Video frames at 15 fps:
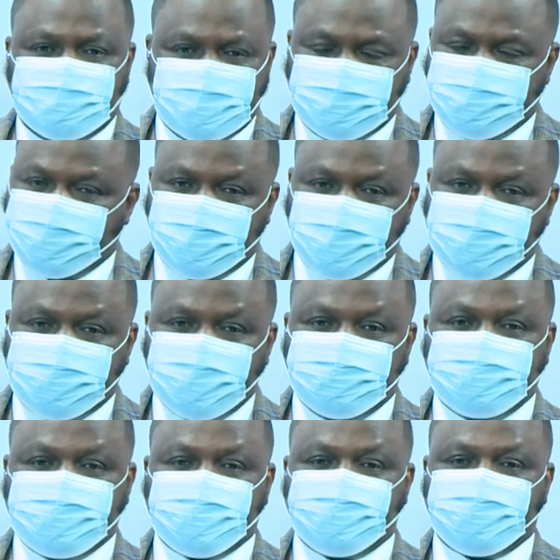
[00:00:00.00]
eh, one or two
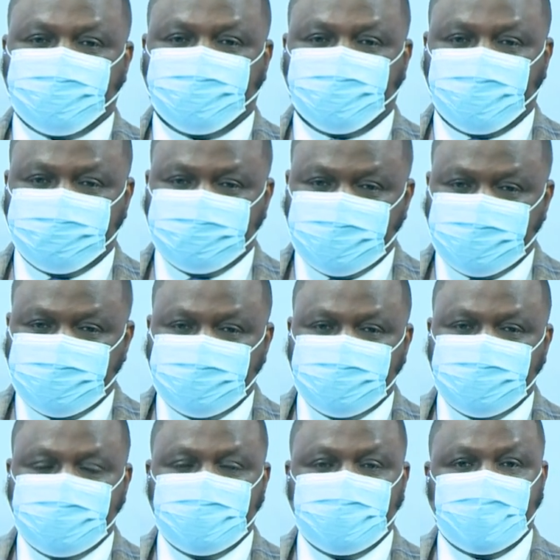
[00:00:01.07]
episodes of vomiting,
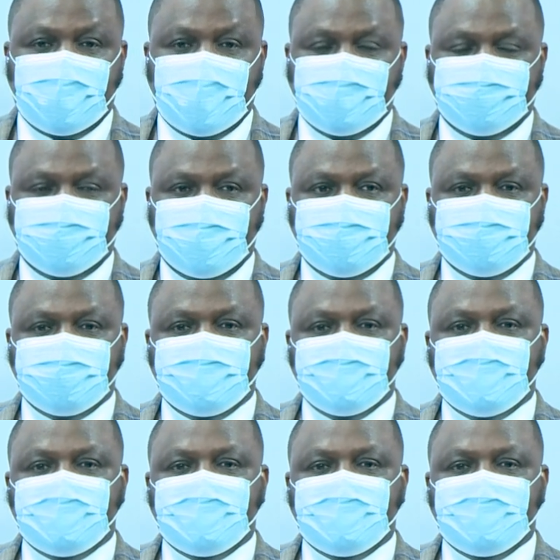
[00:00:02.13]
and then,